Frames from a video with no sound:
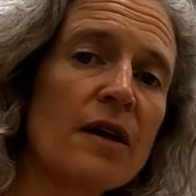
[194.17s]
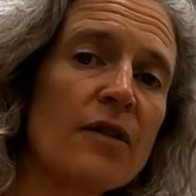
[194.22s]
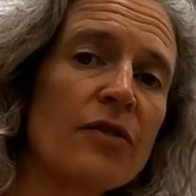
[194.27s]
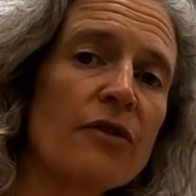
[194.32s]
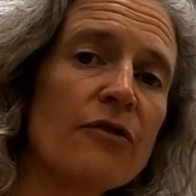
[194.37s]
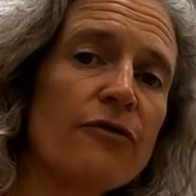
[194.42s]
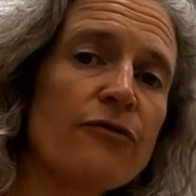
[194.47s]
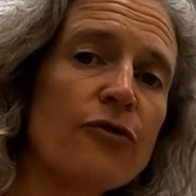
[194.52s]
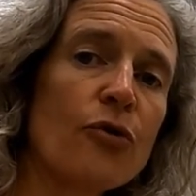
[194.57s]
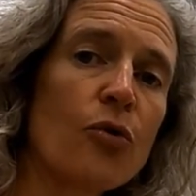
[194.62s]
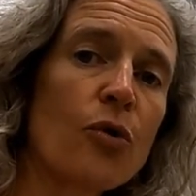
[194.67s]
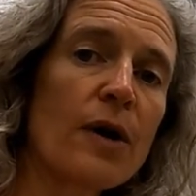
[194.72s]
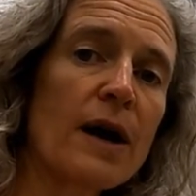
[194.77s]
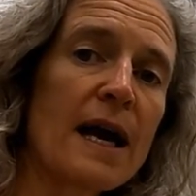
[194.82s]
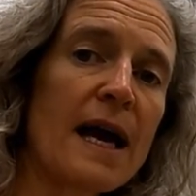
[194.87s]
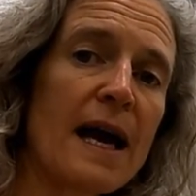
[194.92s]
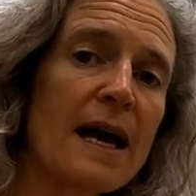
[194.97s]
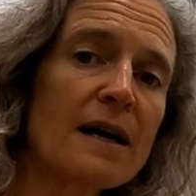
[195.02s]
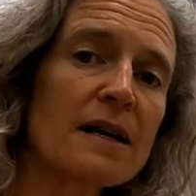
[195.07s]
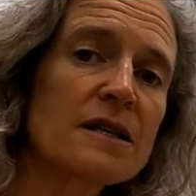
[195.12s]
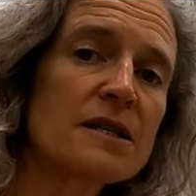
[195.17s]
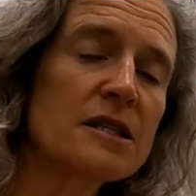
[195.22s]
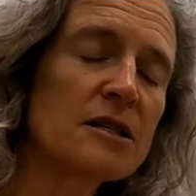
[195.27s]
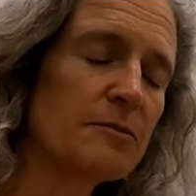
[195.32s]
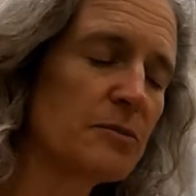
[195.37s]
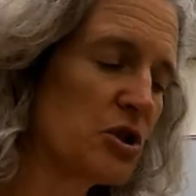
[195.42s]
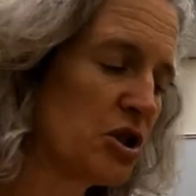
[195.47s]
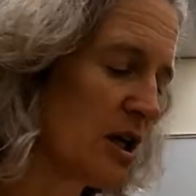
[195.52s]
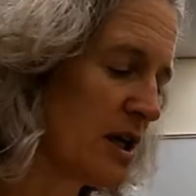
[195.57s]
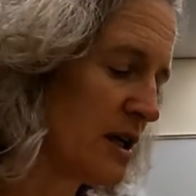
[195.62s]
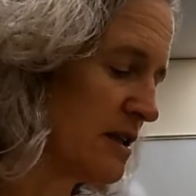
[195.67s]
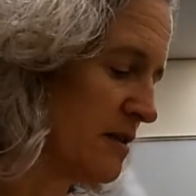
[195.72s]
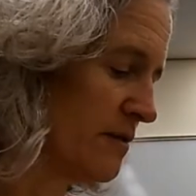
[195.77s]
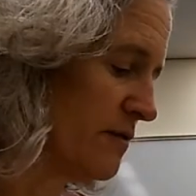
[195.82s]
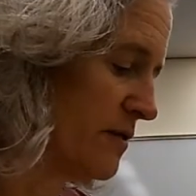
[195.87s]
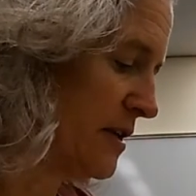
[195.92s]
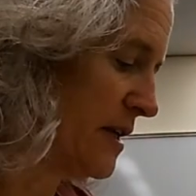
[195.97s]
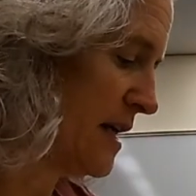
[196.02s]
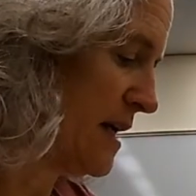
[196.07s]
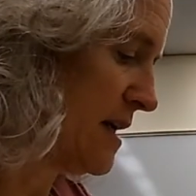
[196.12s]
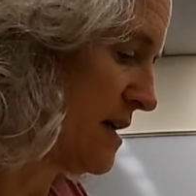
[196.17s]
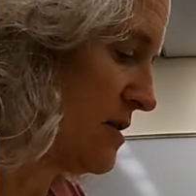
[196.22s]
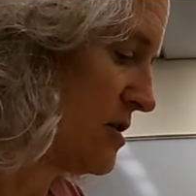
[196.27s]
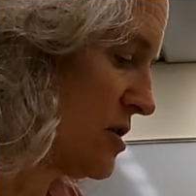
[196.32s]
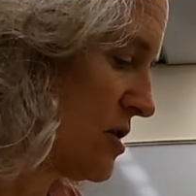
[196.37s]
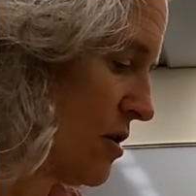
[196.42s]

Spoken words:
the 4x objective lens.